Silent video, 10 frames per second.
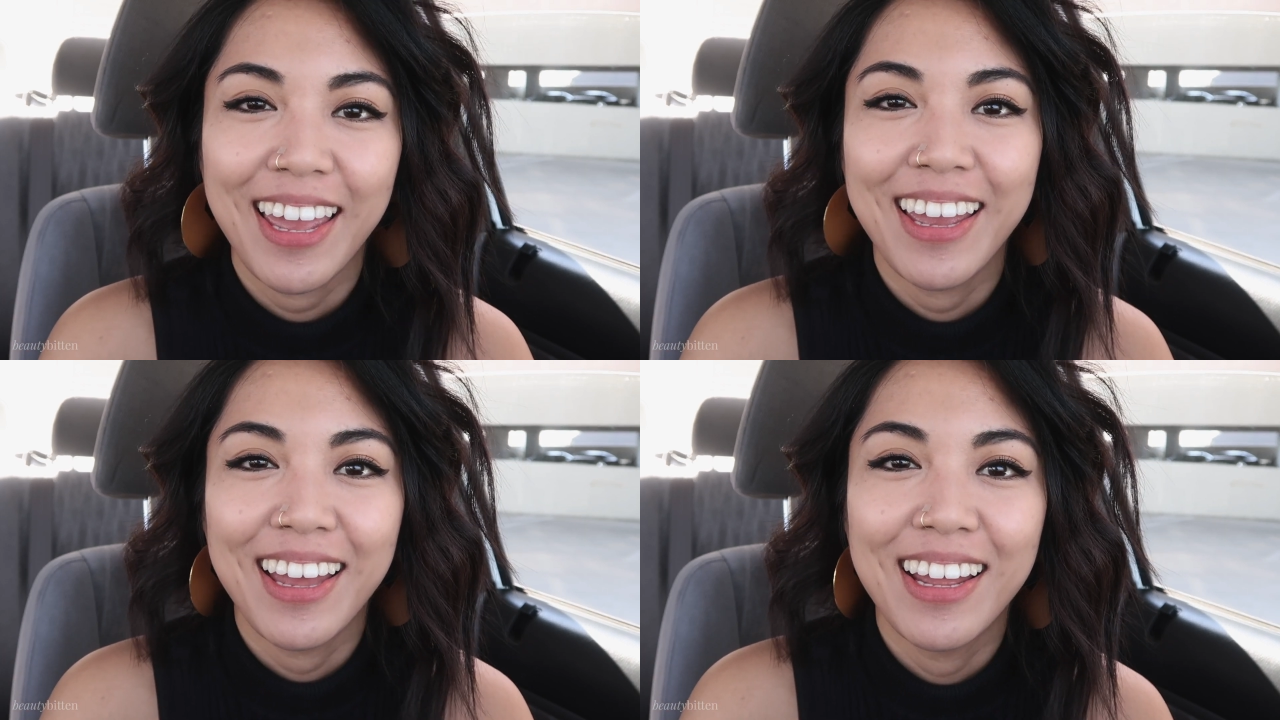
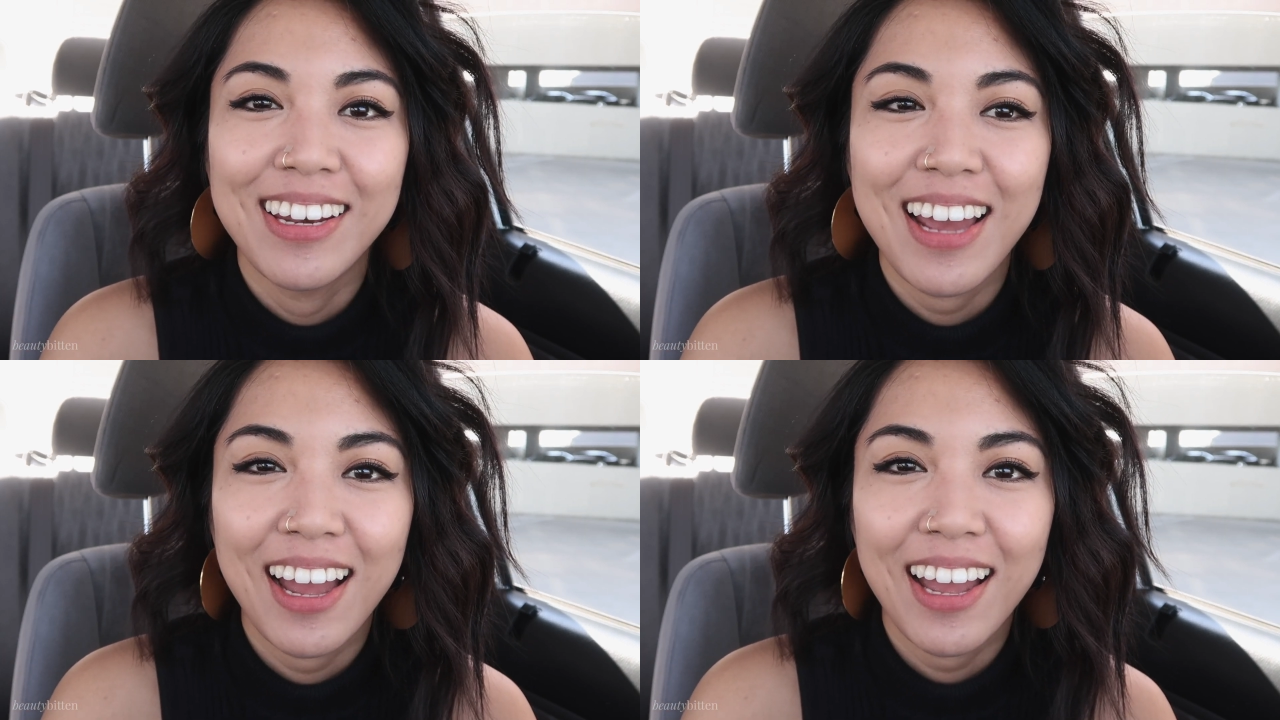
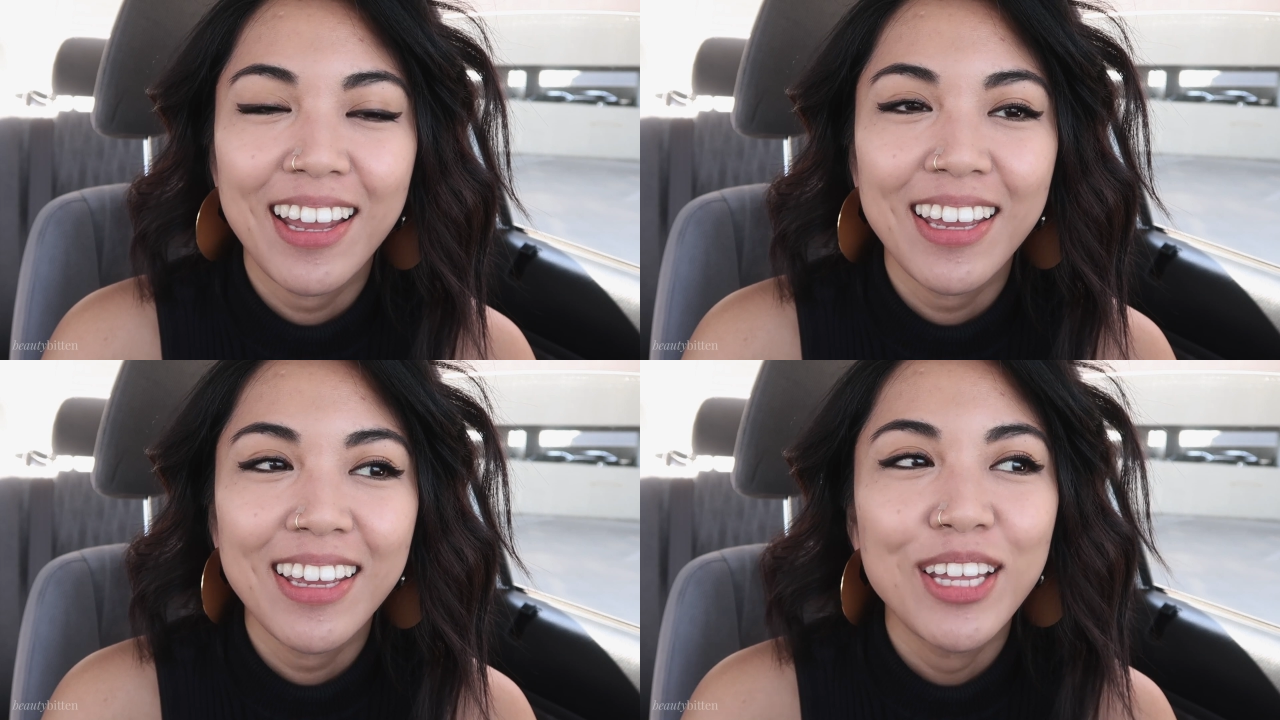And
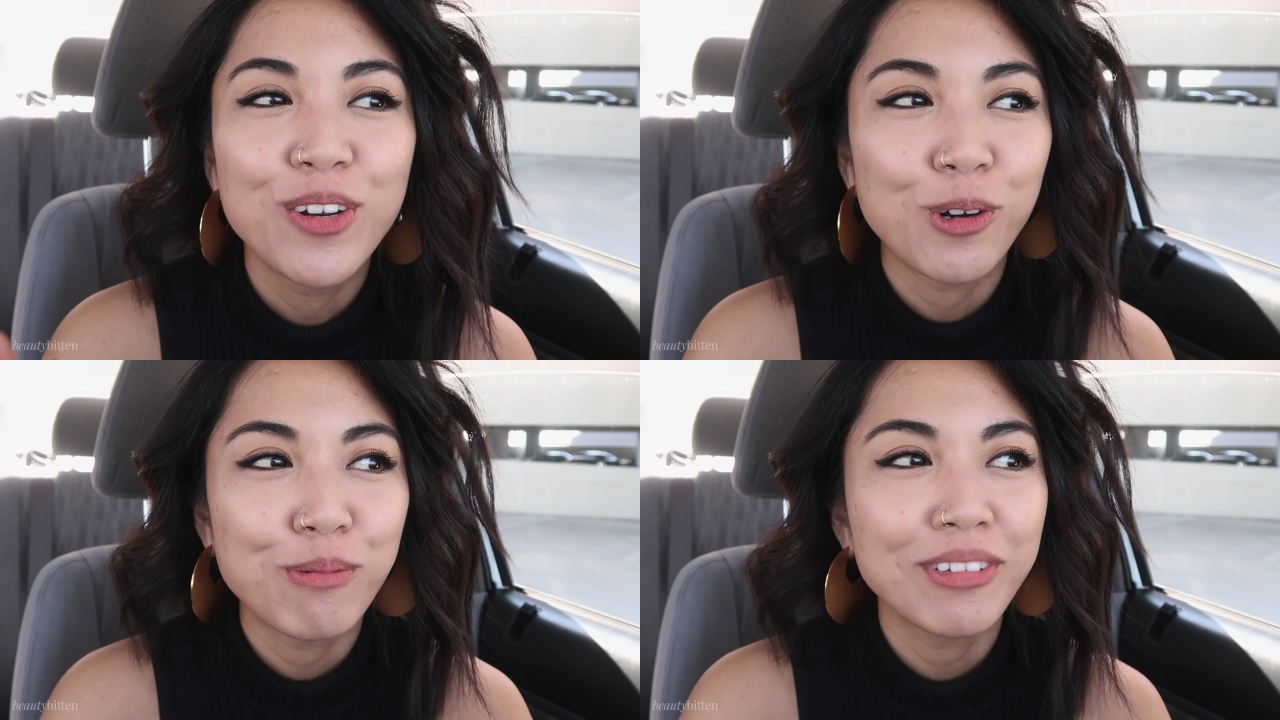I
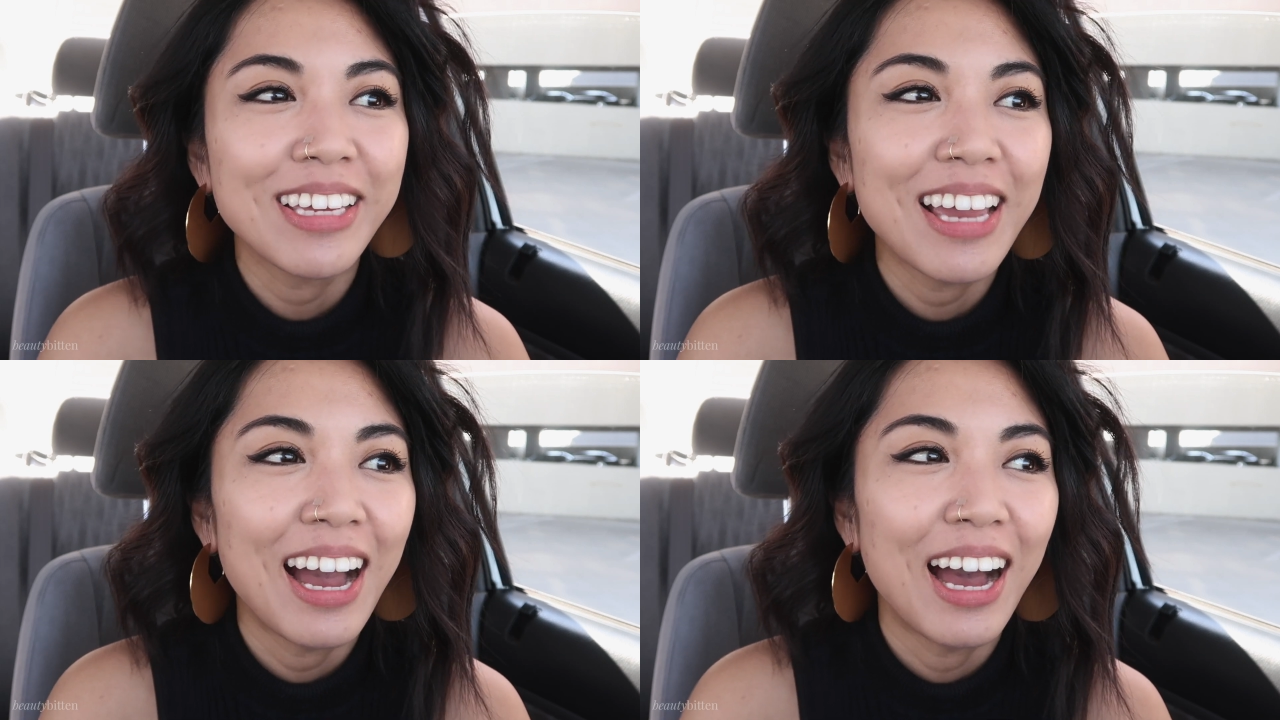
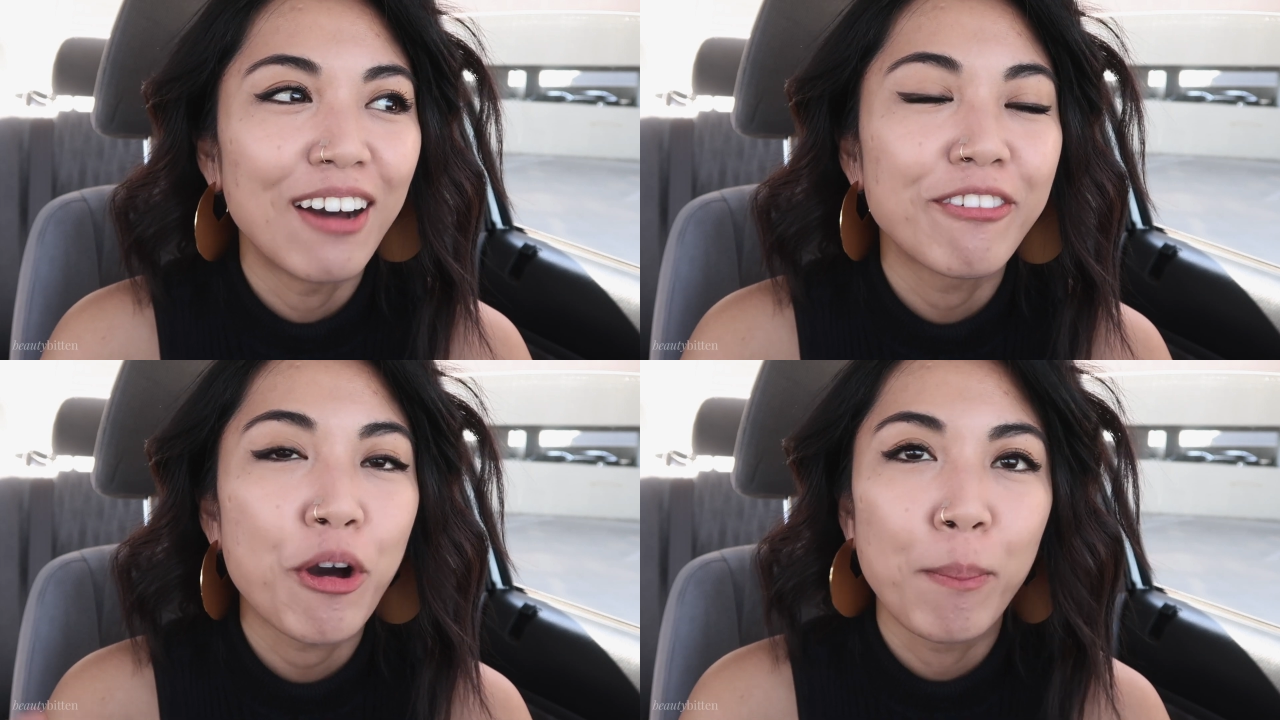normally have